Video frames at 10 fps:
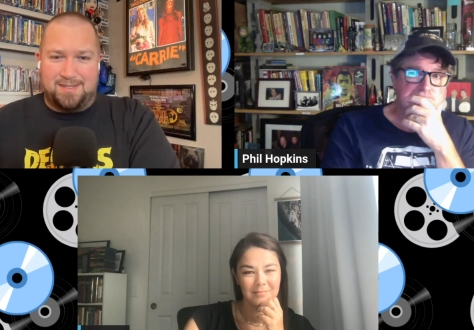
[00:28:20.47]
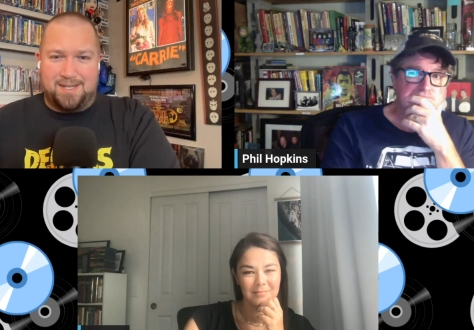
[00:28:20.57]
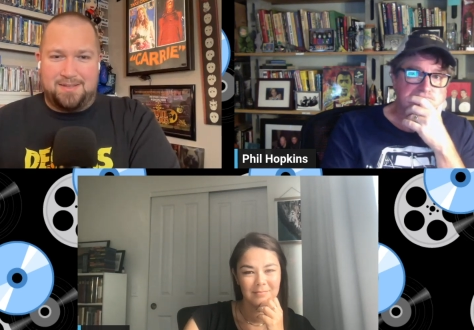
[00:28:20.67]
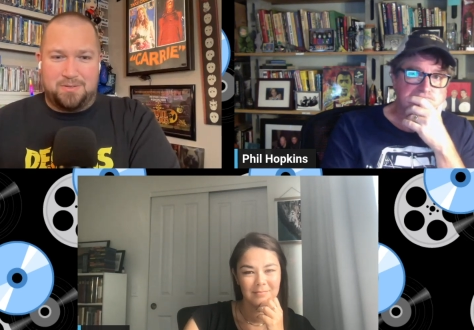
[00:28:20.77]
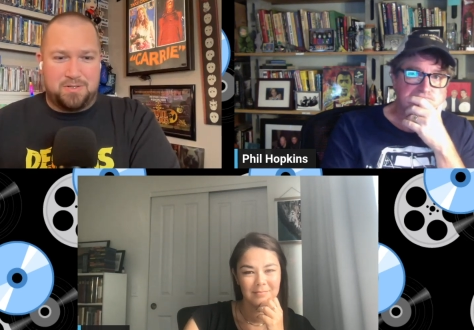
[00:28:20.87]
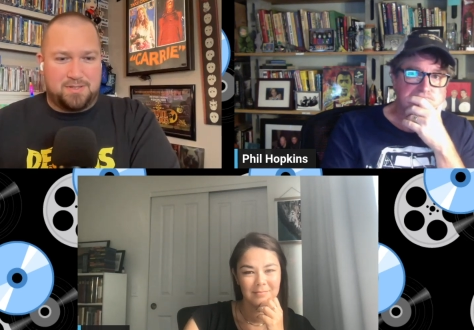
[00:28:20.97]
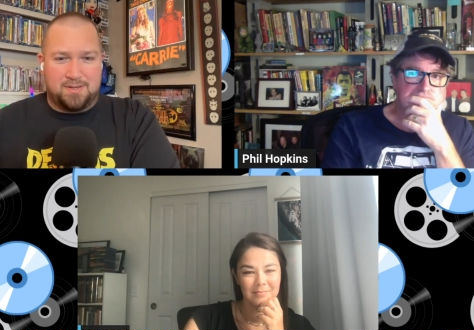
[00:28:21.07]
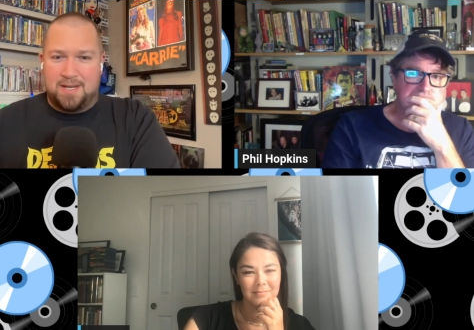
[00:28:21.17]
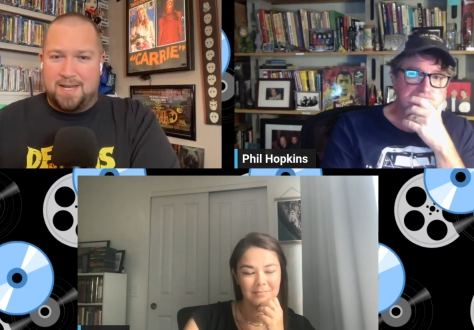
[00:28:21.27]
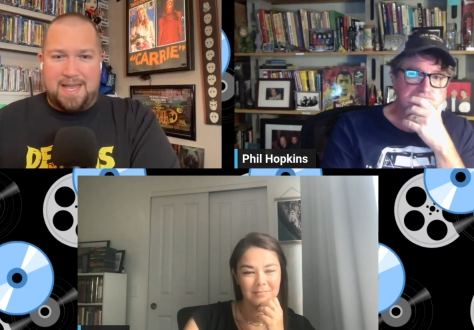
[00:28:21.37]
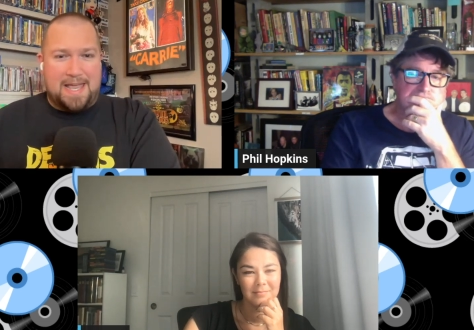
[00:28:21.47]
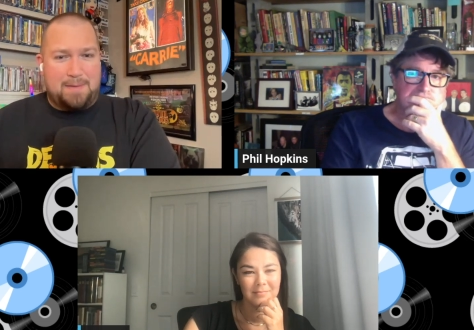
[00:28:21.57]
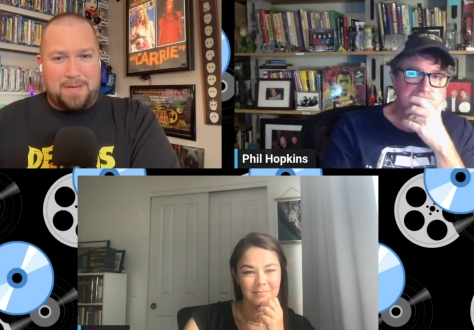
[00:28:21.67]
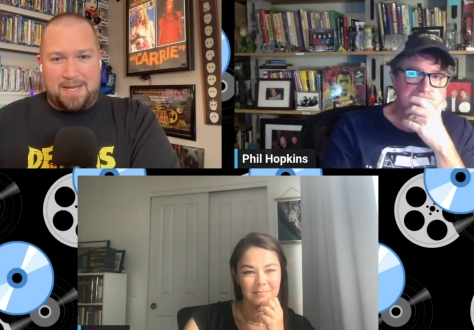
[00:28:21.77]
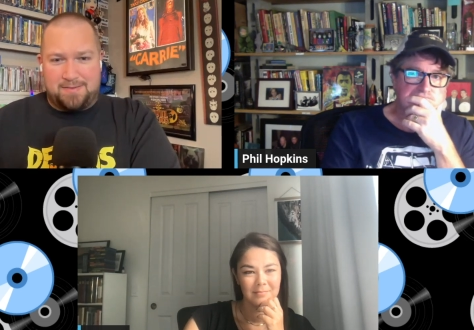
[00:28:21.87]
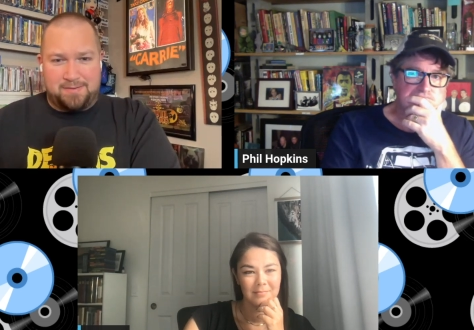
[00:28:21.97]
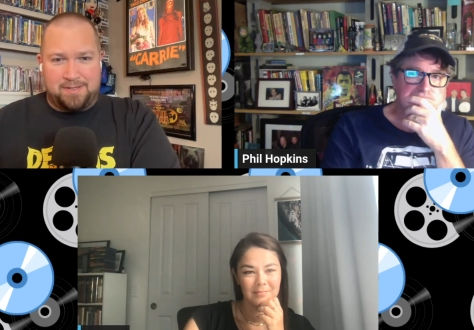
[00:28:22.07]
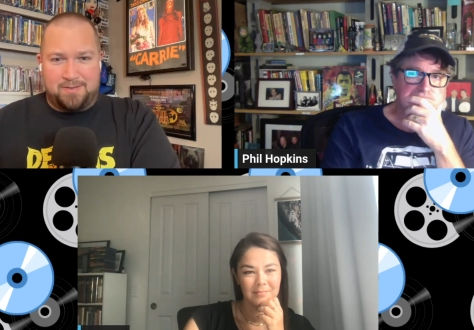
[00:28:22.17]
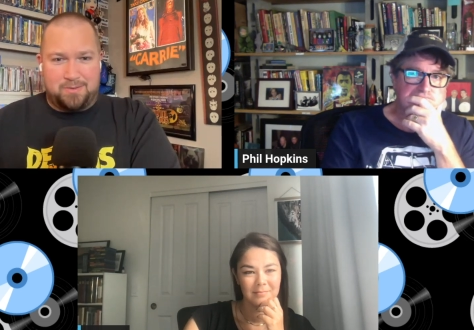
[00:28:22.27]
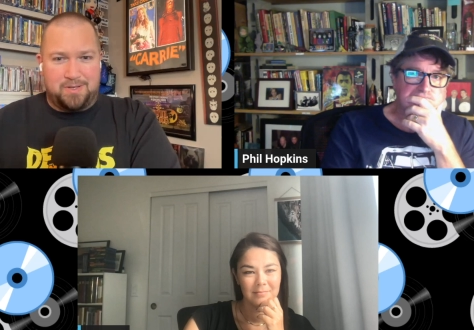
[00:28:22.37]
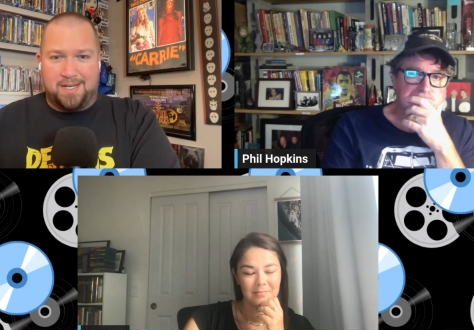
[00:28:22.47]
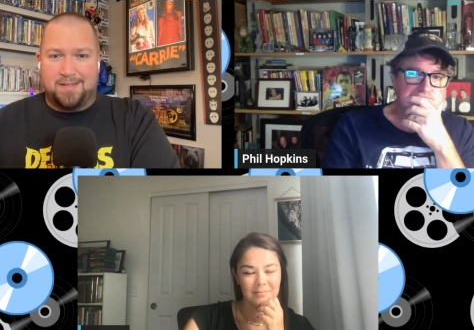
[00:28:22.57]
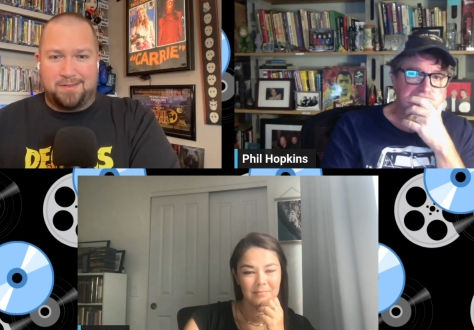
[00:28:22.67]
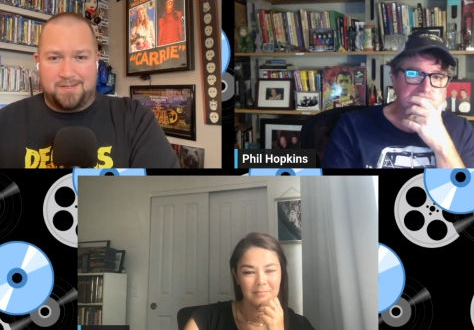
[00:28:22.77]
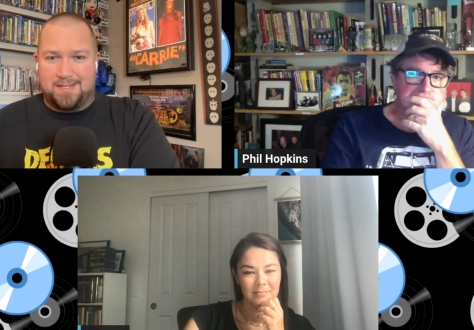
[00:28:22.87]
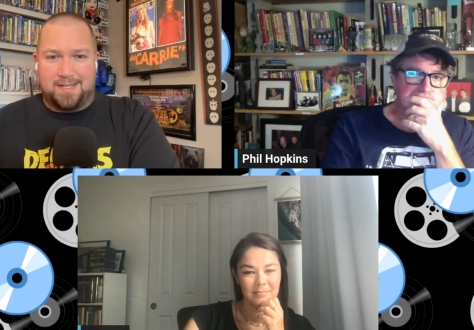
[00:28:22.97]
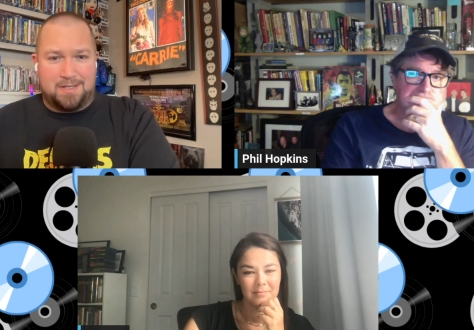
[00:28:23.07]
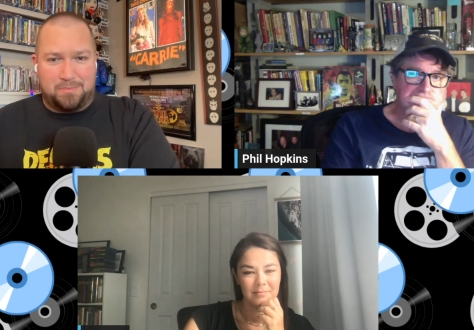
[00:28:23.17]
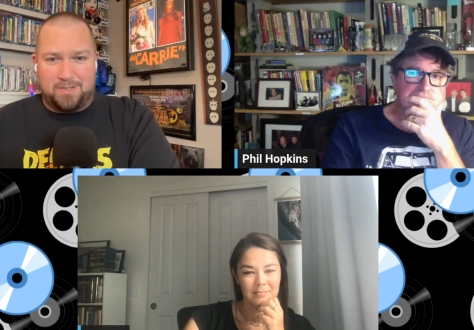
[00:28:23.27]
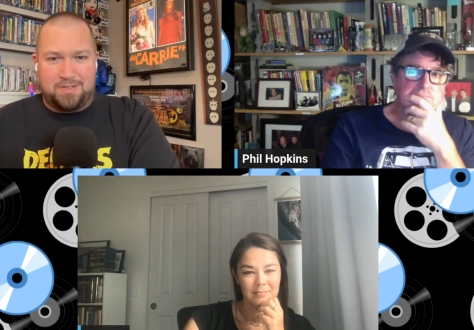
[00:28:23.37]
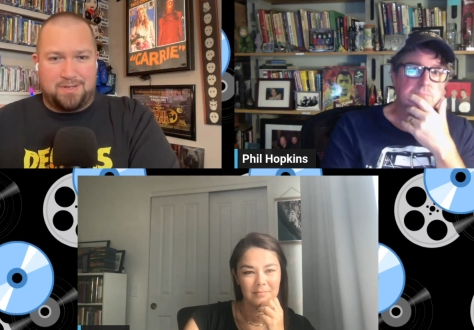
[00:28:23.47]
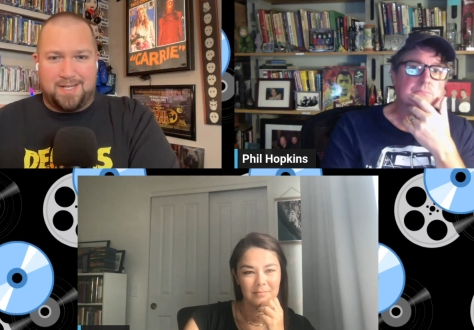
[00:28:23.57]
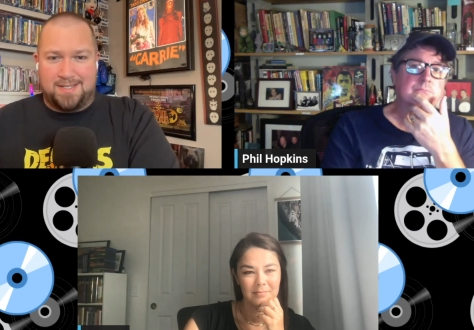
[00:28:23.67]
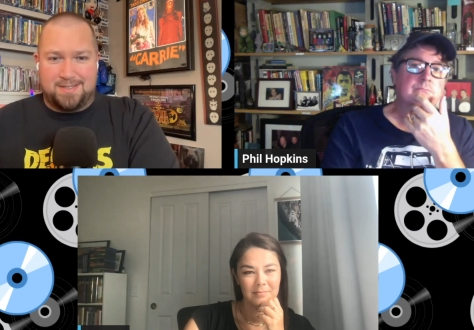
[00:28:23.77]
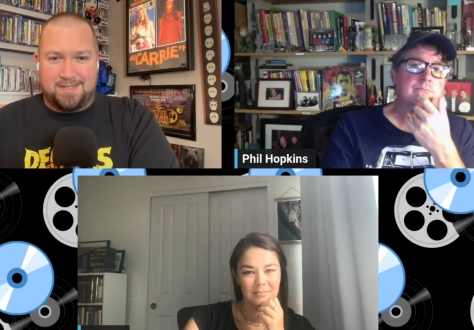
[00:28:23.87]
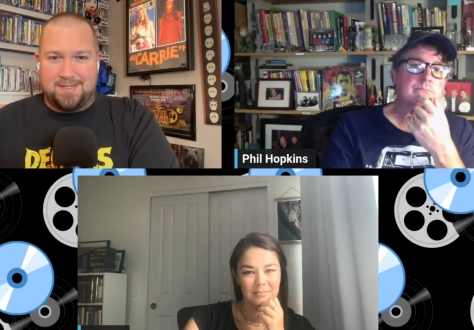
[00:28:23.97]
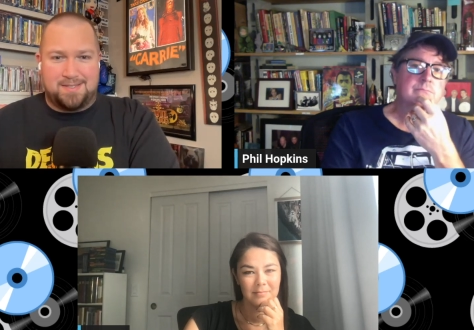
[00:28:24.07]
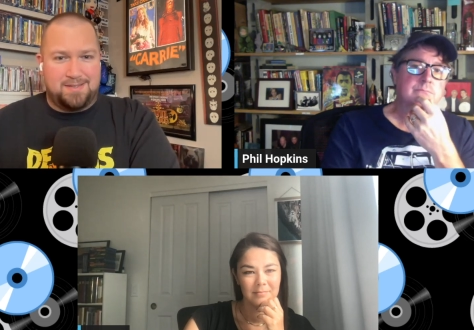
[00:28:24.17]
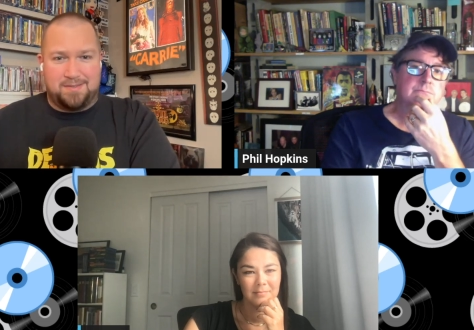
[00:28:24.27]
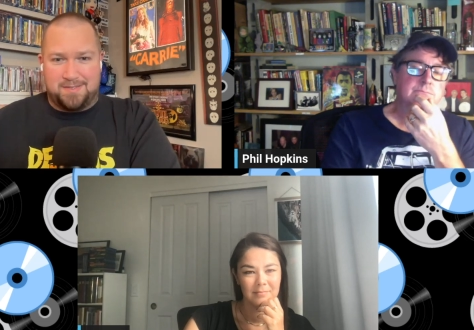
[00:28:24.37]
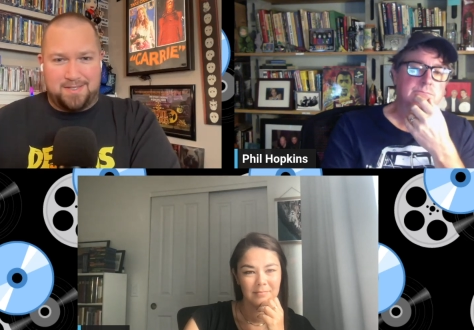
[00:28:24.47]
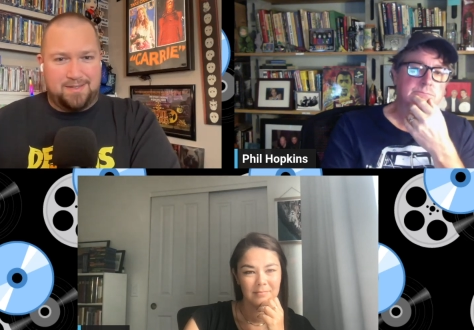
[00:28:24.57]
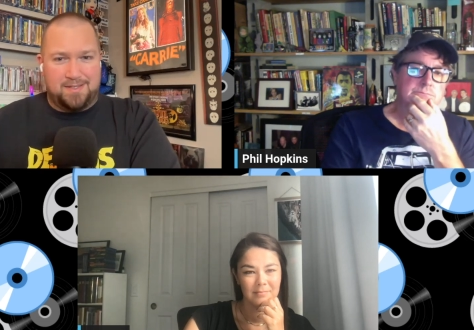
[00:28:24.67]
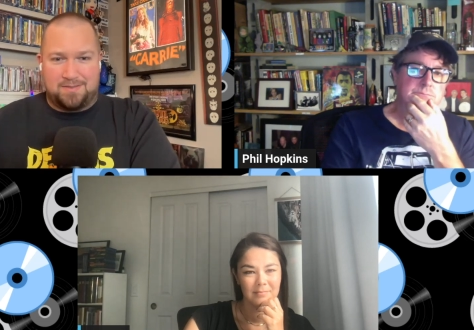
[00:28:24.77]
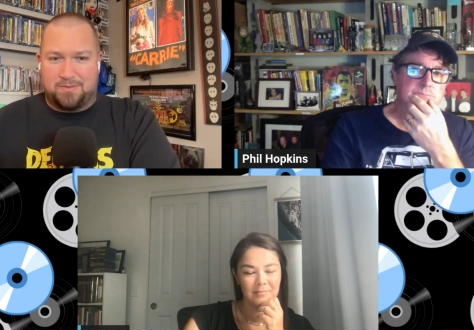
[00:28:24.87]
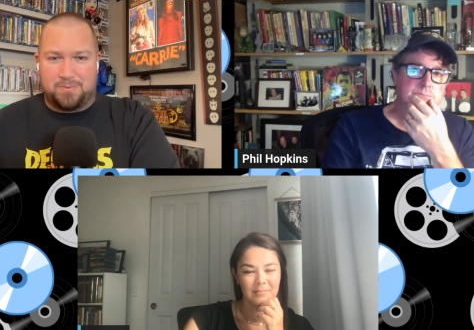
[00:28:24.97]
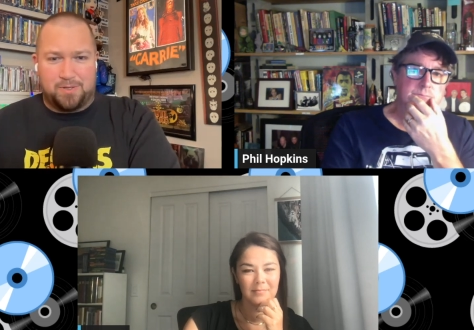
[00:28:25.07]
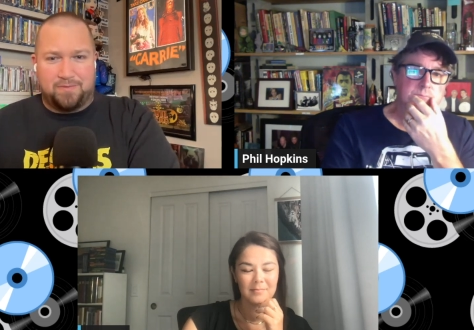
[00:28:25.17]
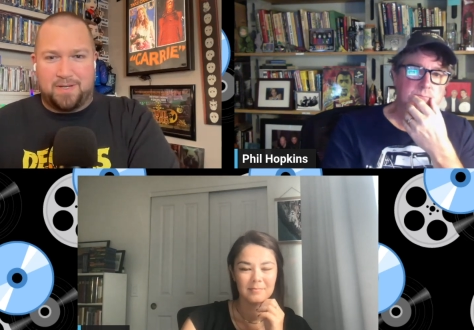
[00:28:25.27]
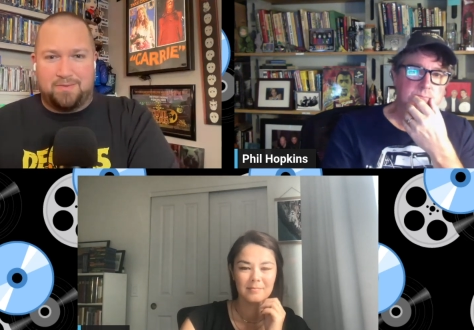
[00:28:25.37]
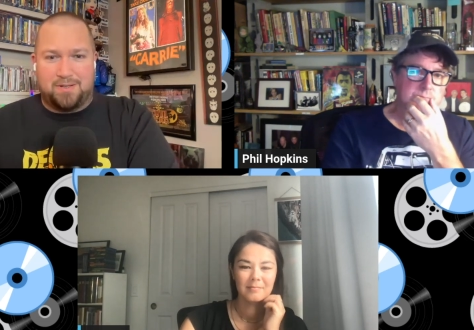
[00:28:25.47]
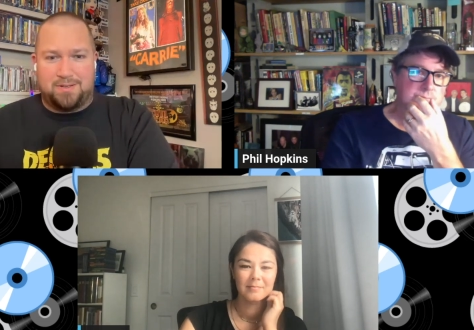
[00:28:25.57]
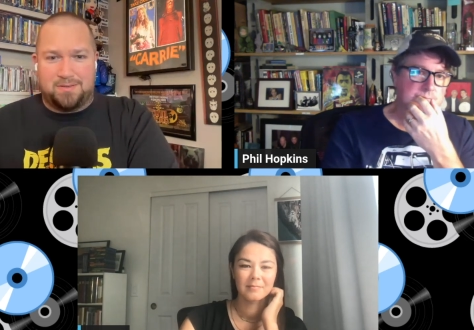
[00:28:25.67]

Speaker 1: and they're just haphazardly thrown together because they got a bunch of licenses and they'll sell these for $25,